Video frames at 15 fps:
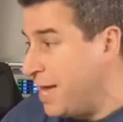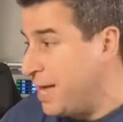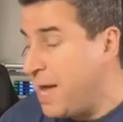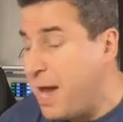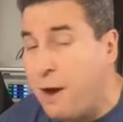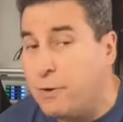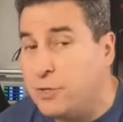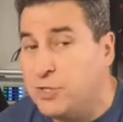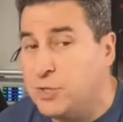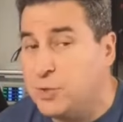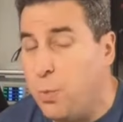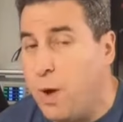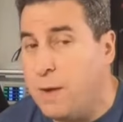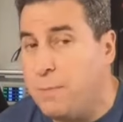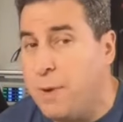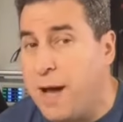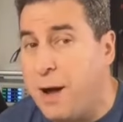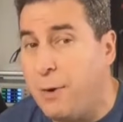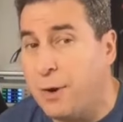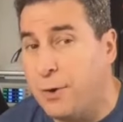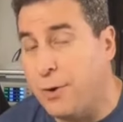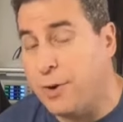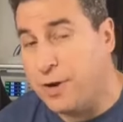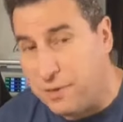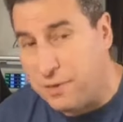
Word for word: and carry just one power cord.